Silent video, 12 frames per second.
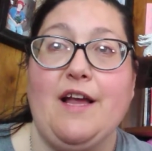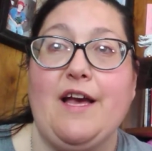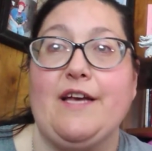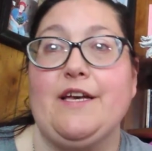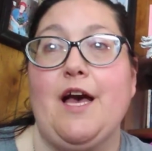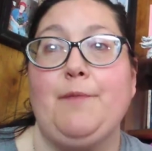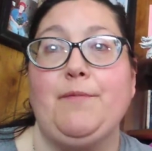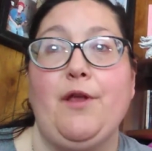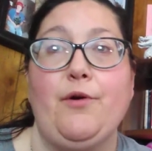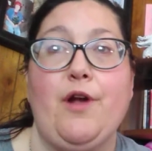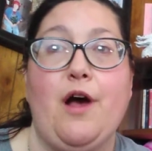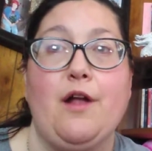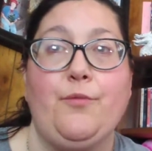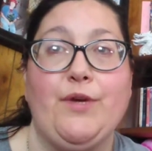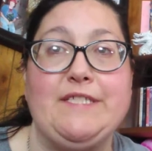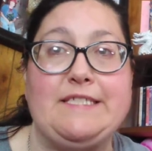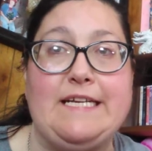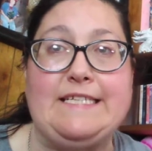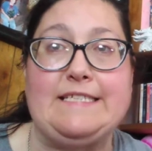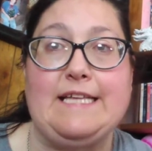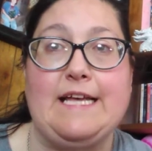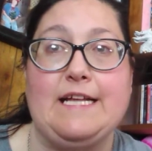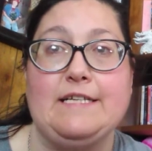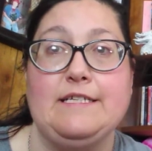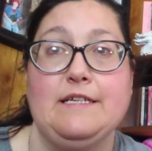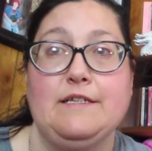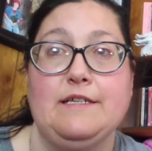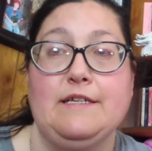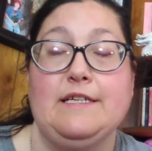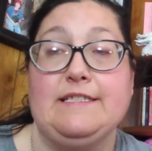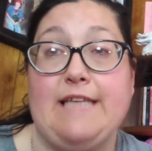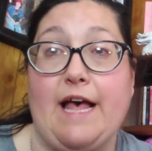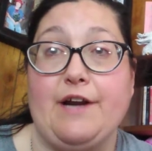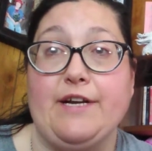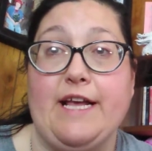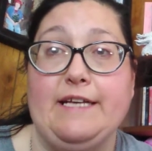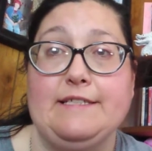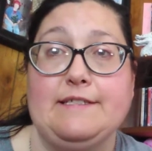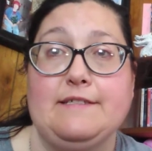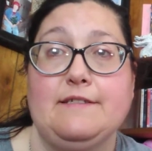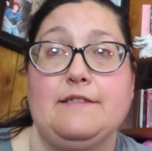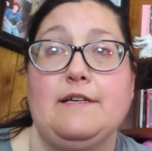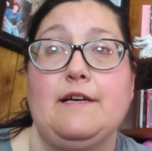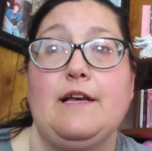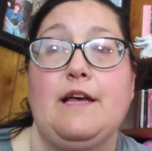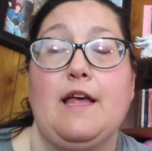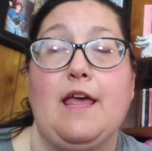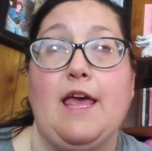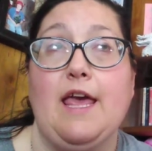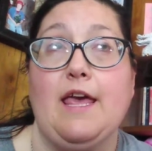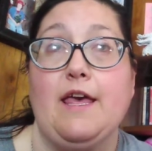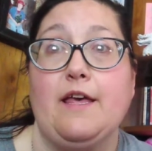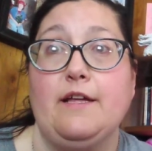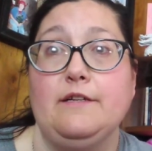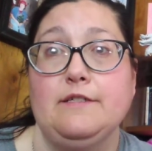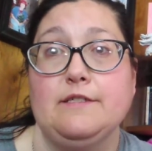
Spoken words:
I upload on Wednesdays and Saturdays, and